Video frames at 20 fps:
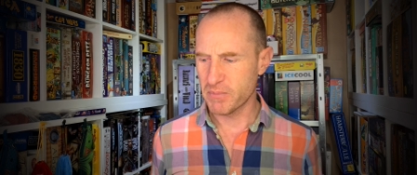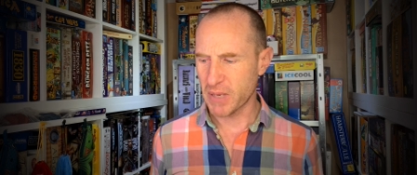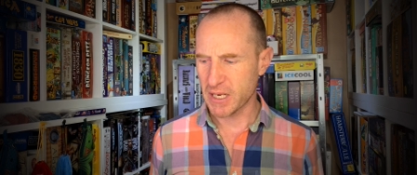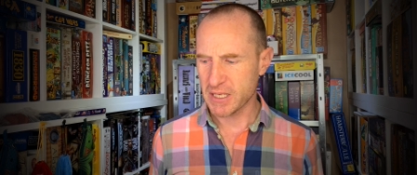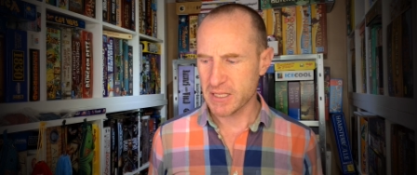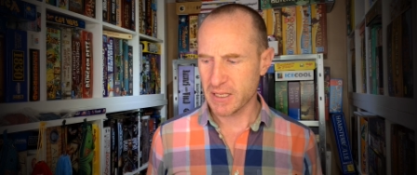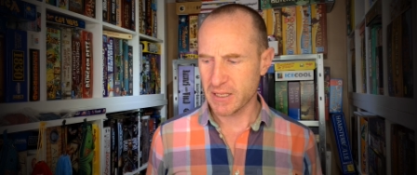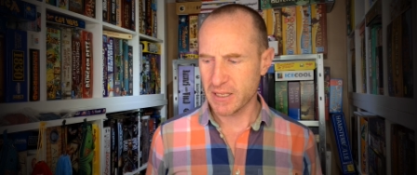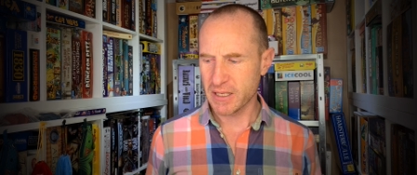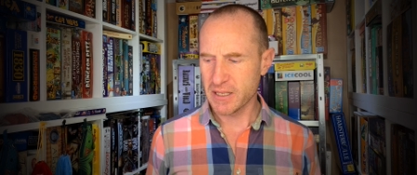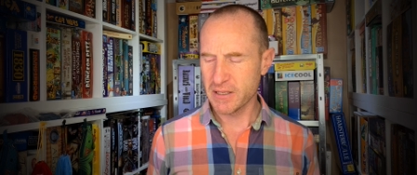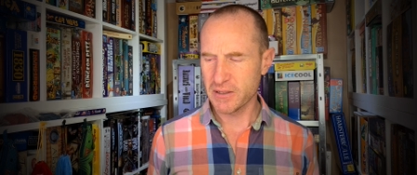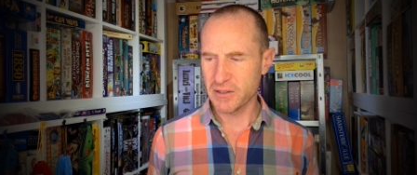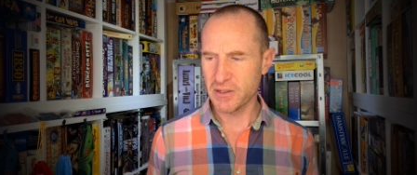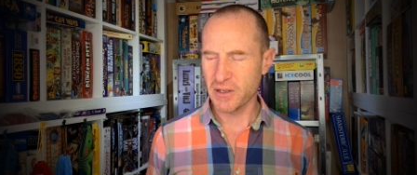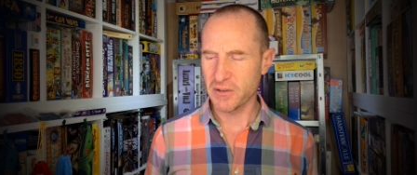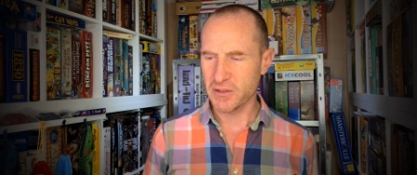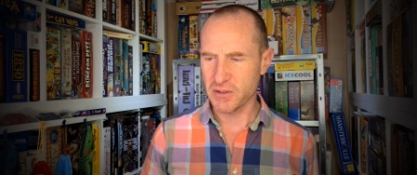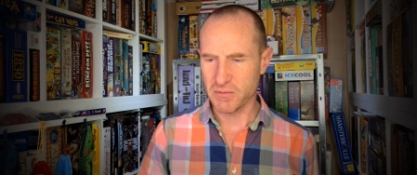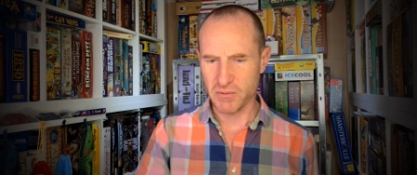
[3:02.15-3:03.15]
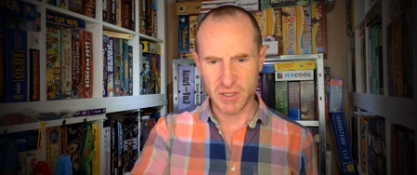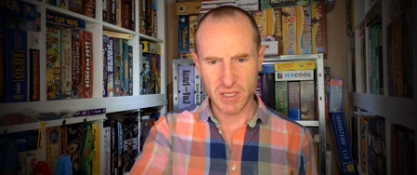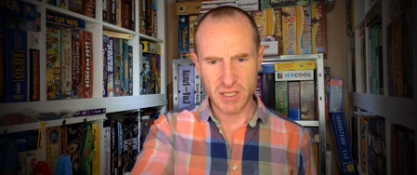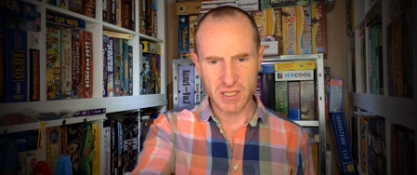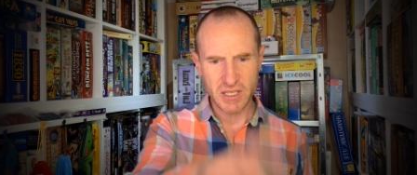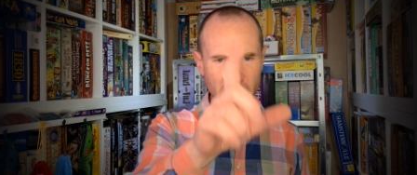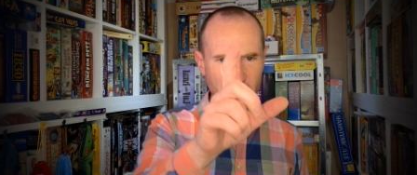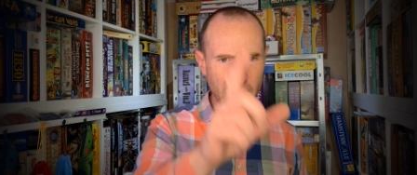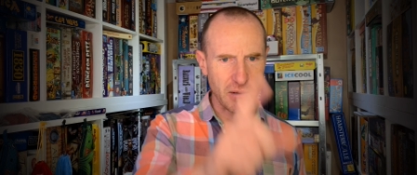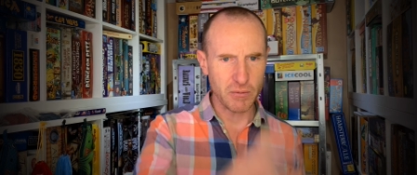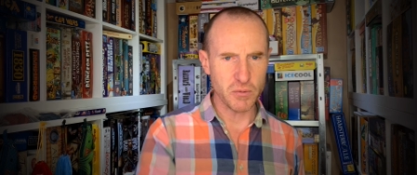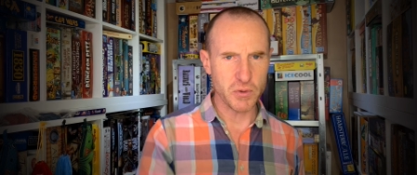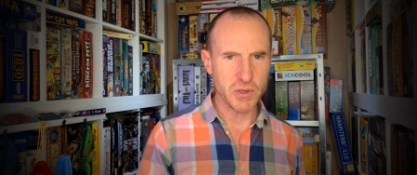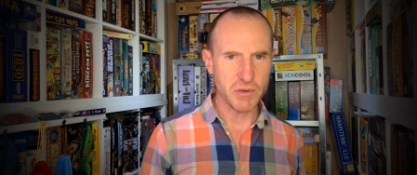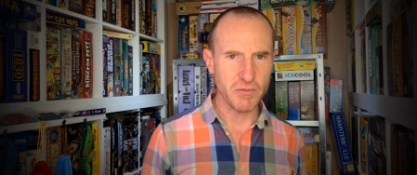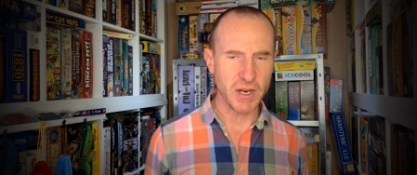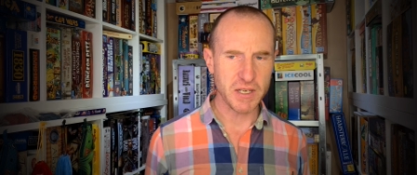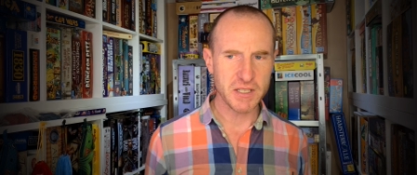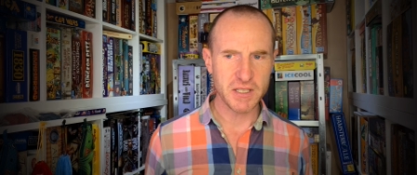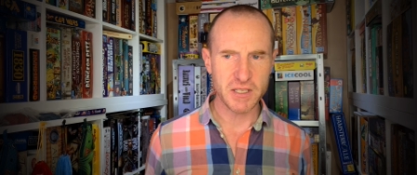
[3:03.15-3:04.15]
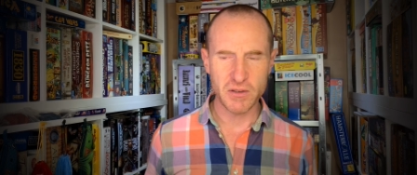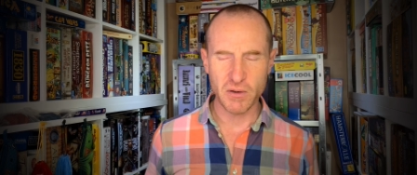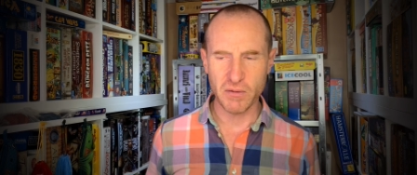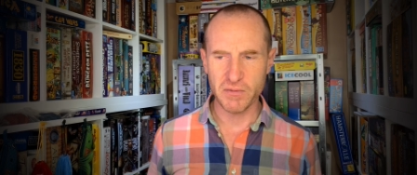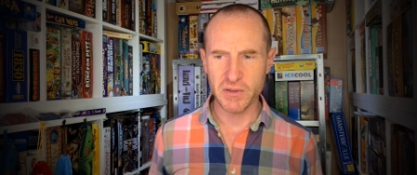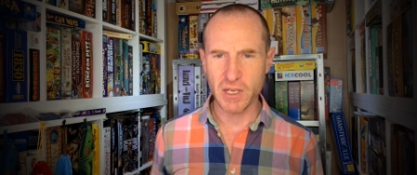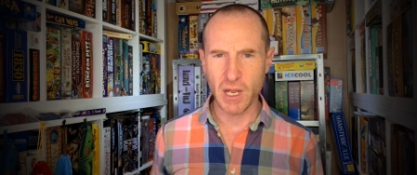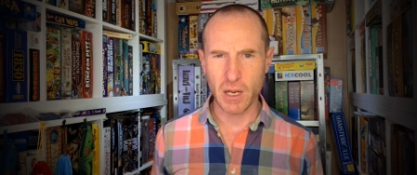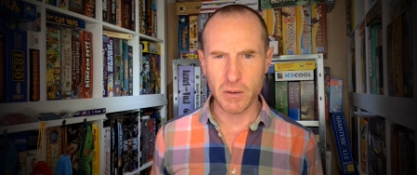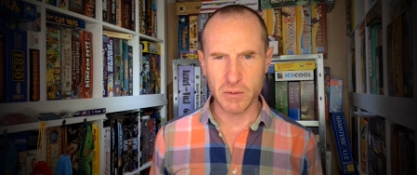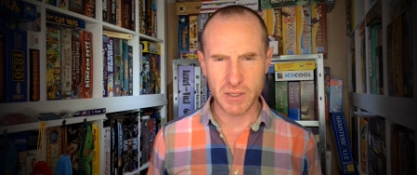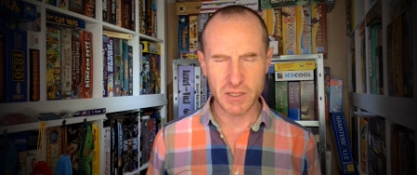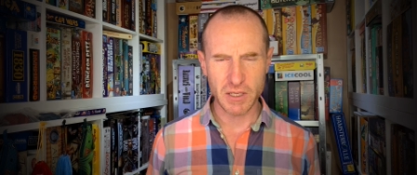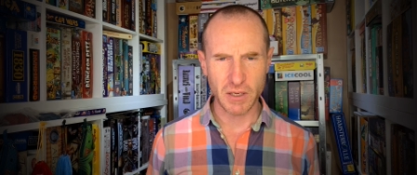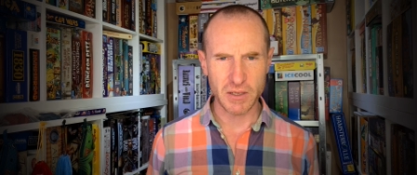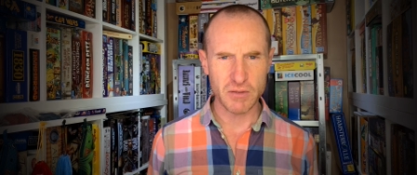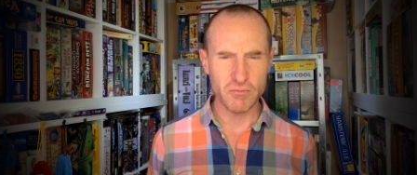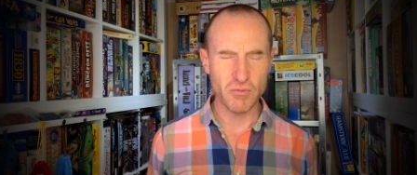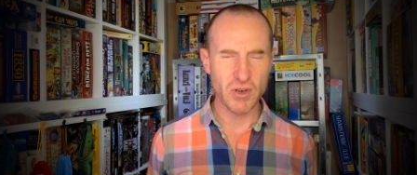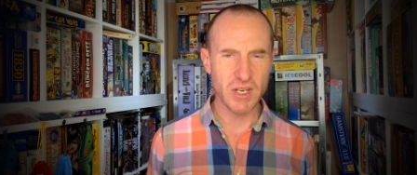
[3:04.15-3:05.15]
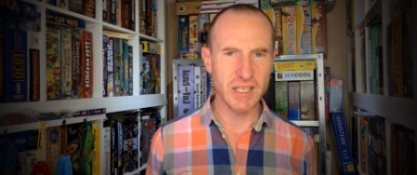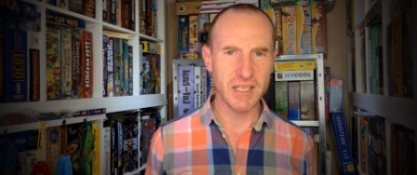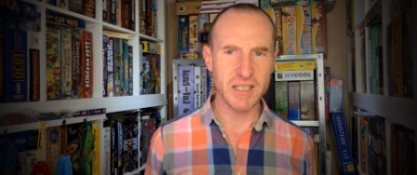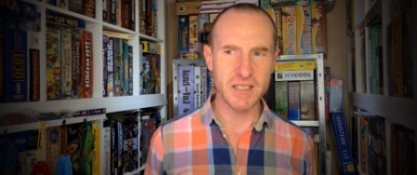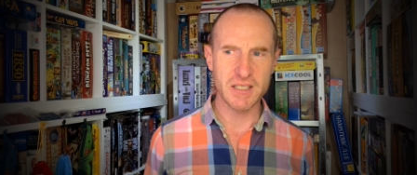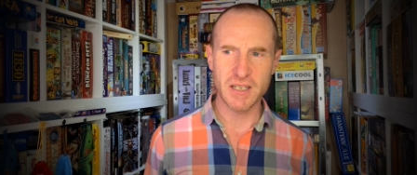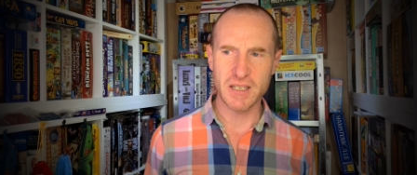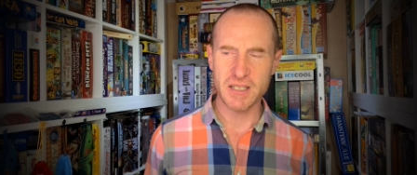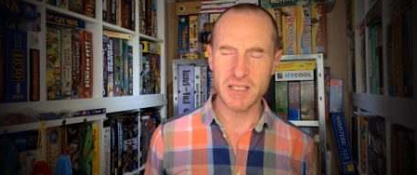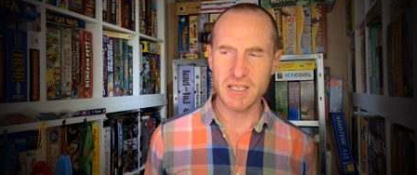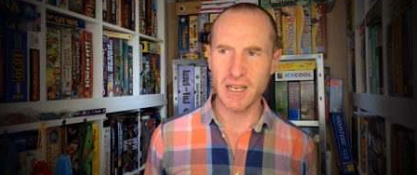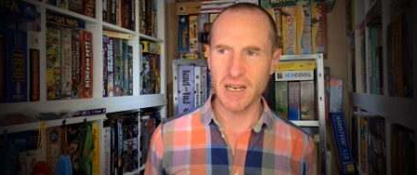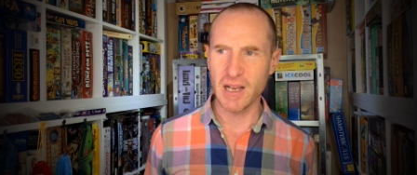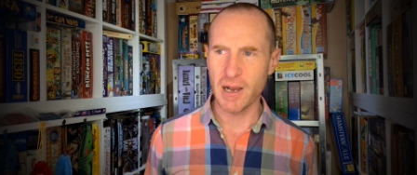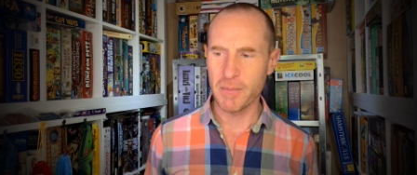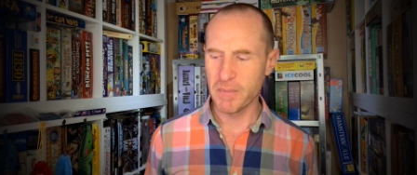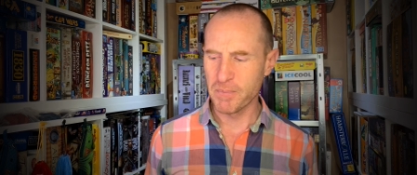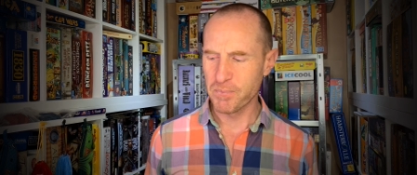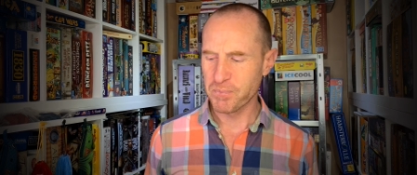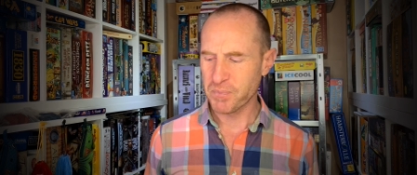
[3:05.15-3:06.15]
Basically, you just set out all your races and off you go. So it's really easy to set up.